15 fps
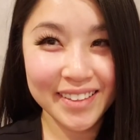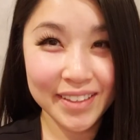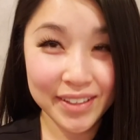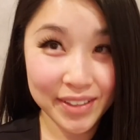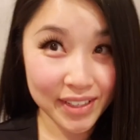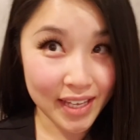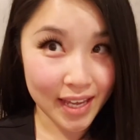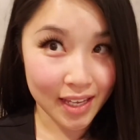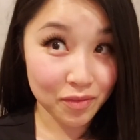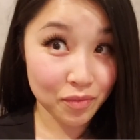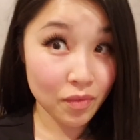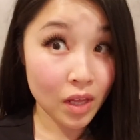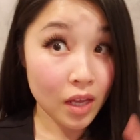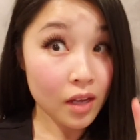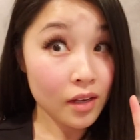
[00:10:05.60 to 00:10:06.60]
Okay,
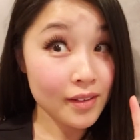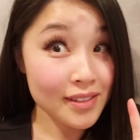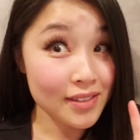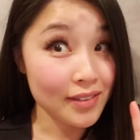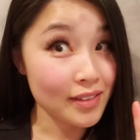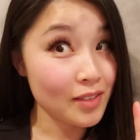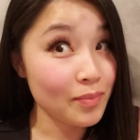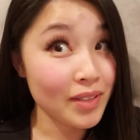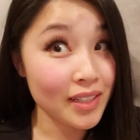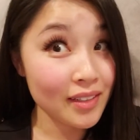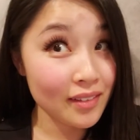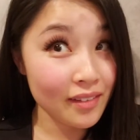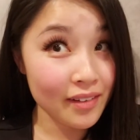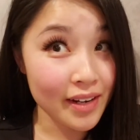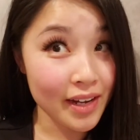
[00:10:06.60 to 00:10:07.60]
so it's been
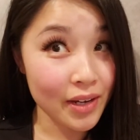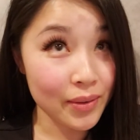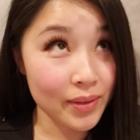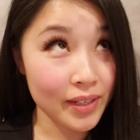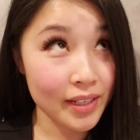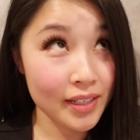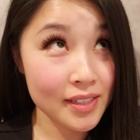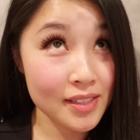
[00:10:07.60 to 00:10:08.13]
another hour,